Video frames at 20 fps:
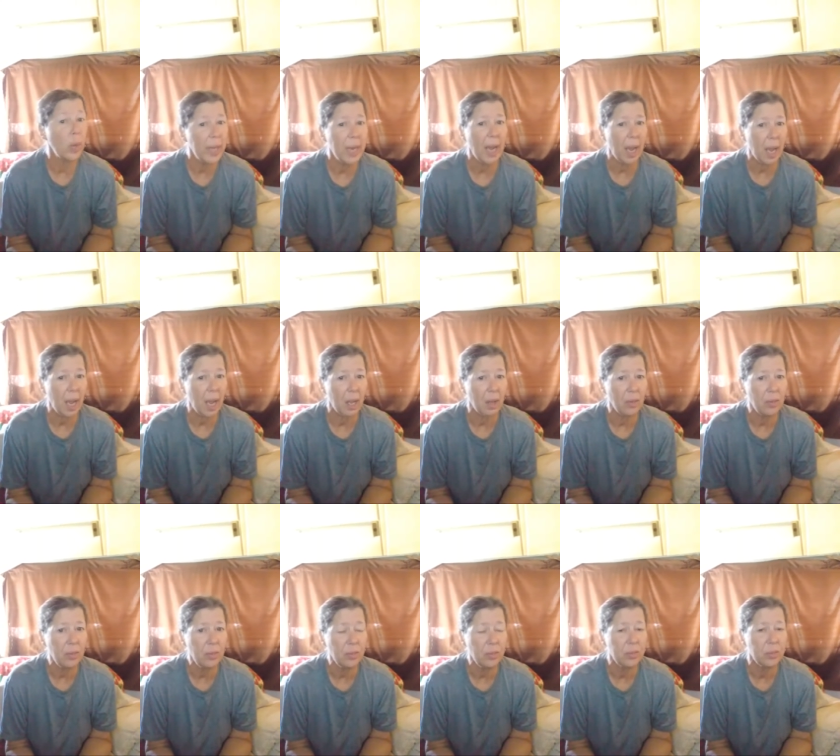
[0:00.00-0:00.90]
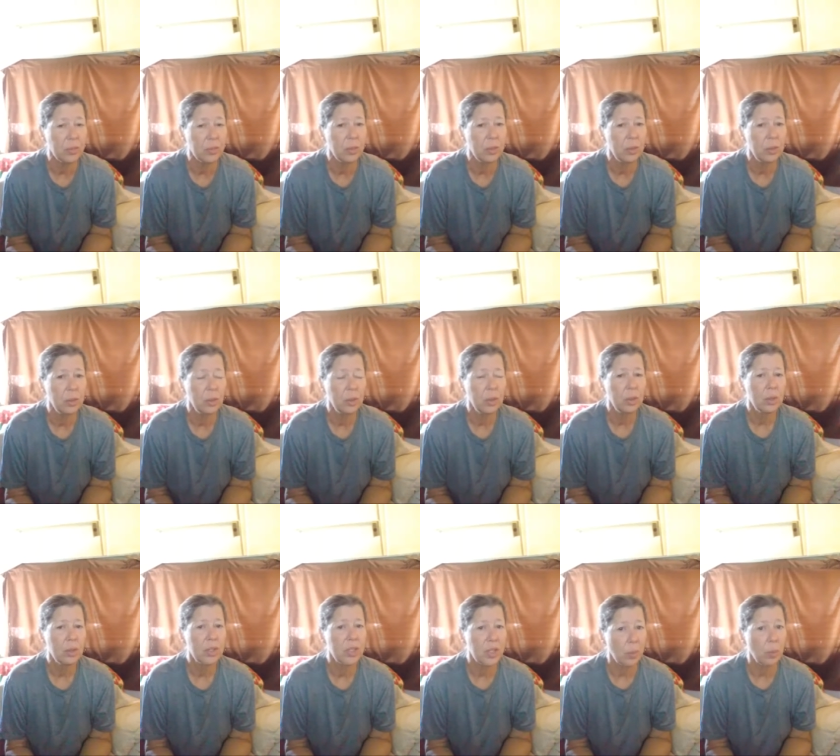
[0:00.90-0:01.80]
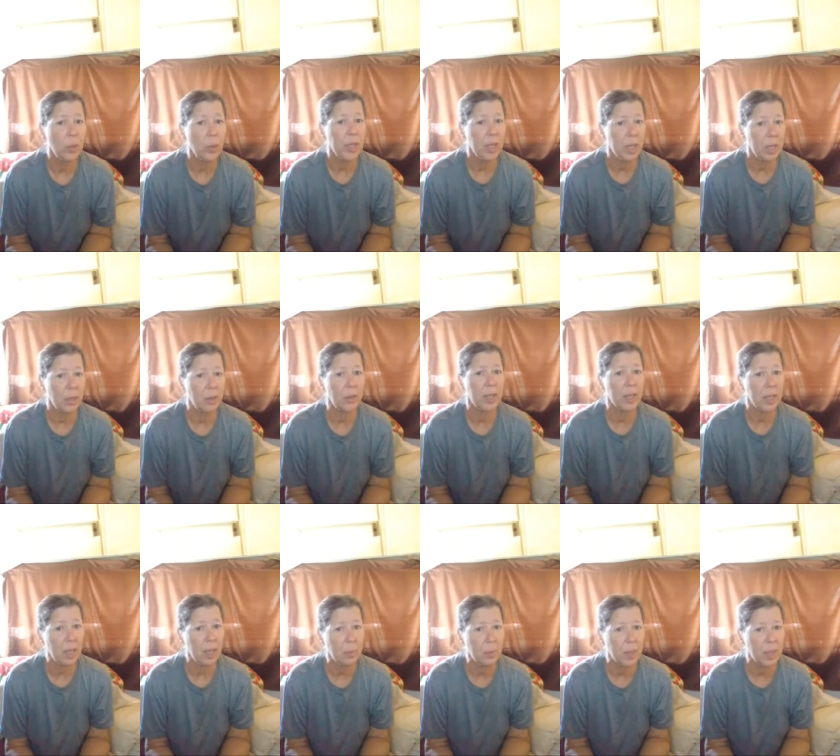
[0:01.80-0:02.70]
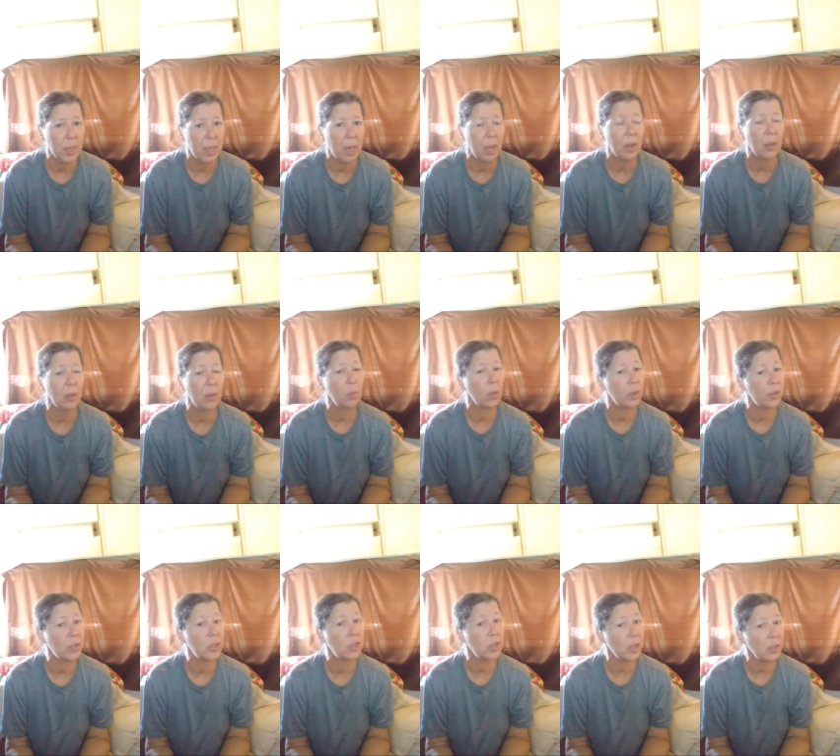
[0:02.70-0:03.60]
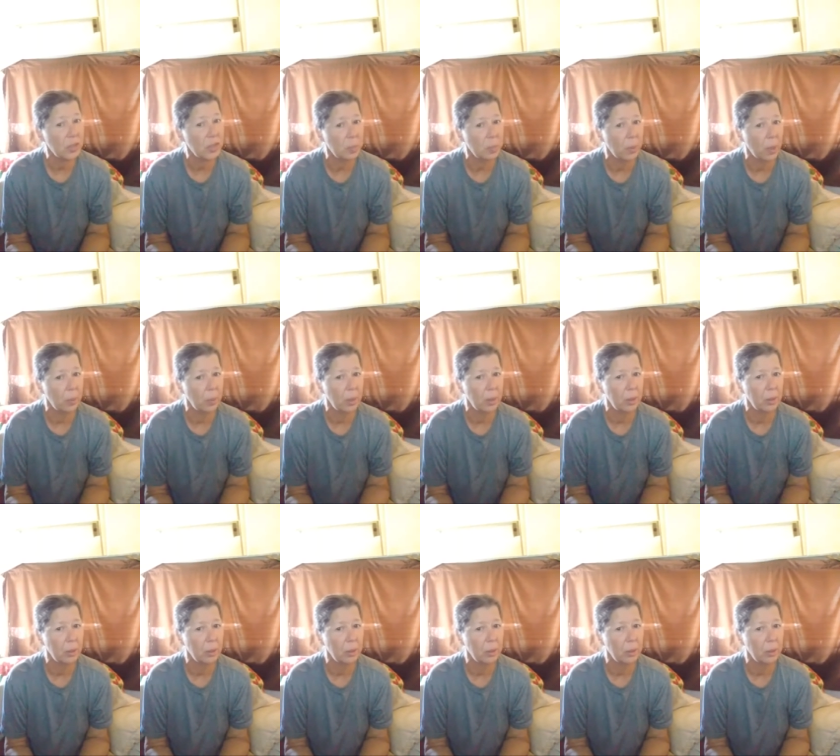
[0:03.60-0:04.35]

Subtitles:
We have someone here in Kingman now with the Sheriff's Department